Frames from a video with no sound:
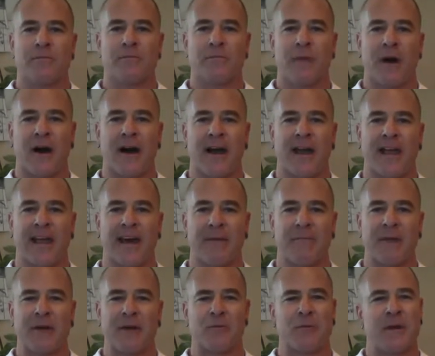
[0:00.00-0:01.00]
my
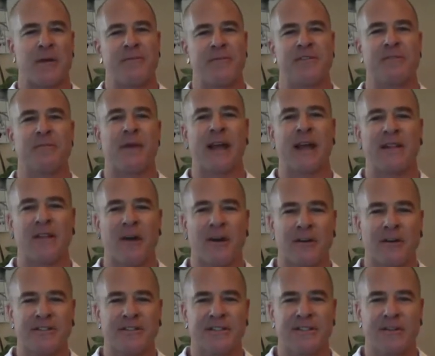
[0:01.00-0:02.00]
ribs and my
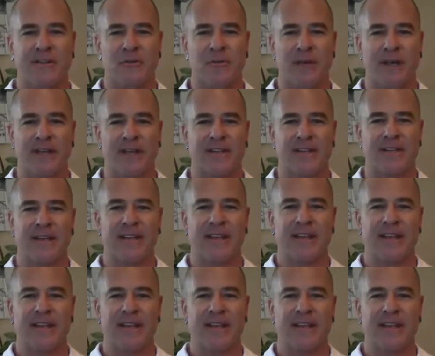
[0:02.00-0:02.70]
lungs a little bit.